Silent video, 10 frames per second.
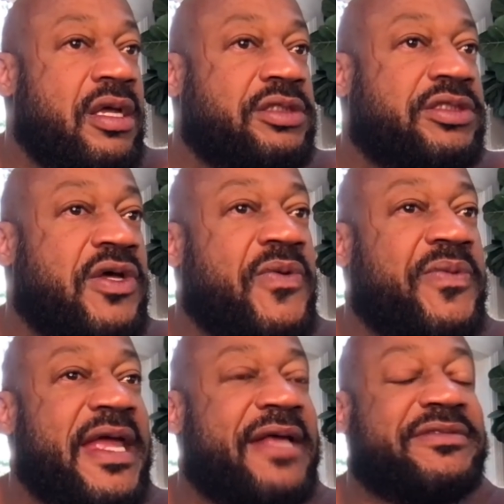So
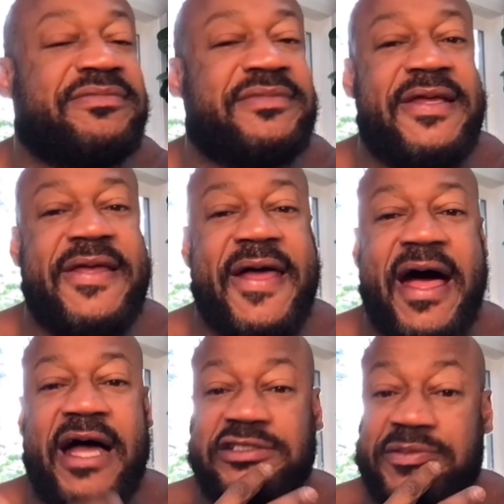we have some
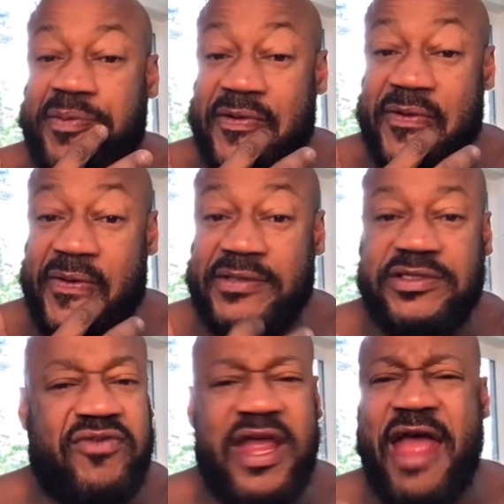entrepreneurs.
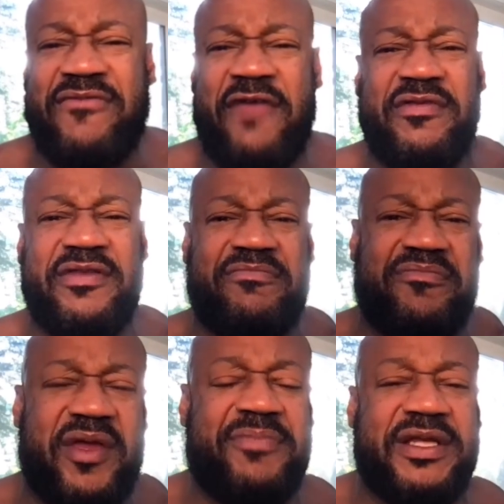Have you ever
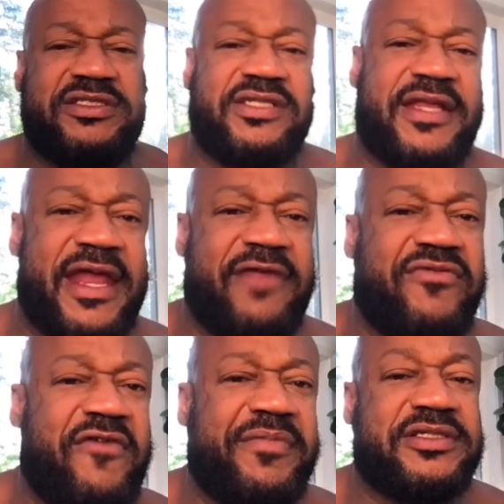been to Atlanta?
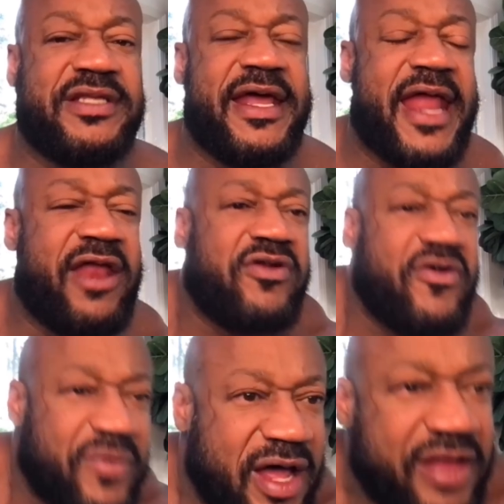I don't
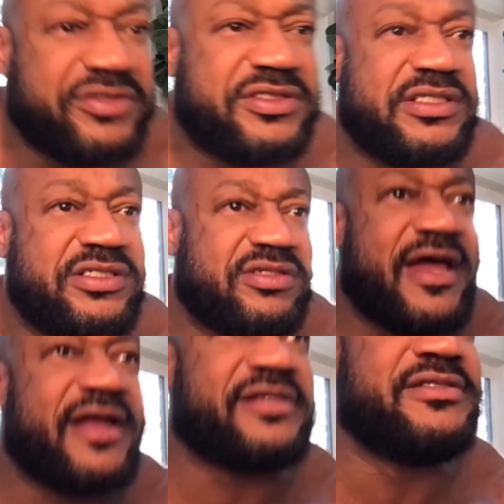know what other cities are
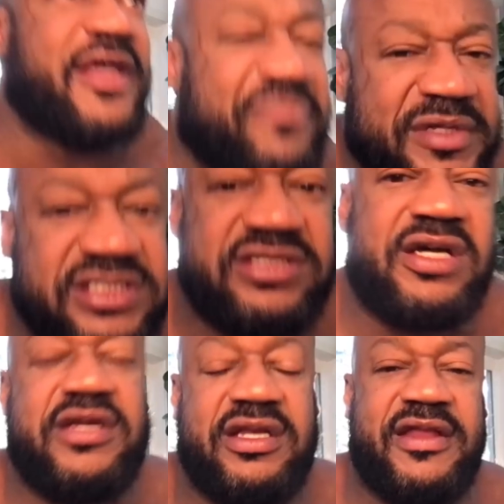like because I've been
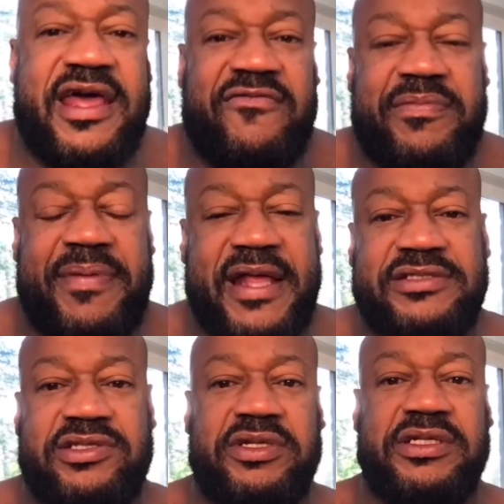stuck in Atlanta for the
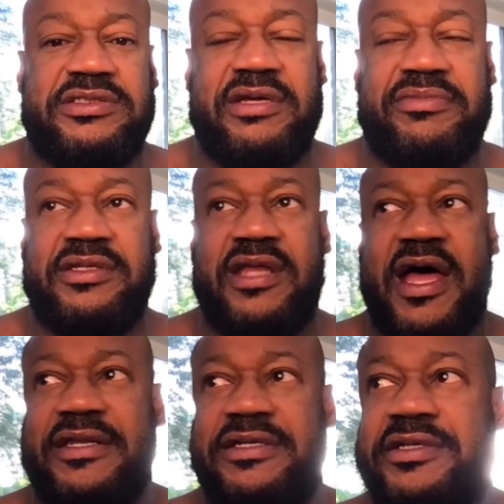past 30-something
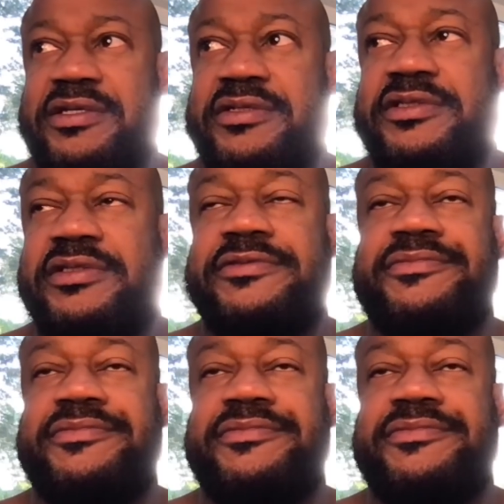odd years.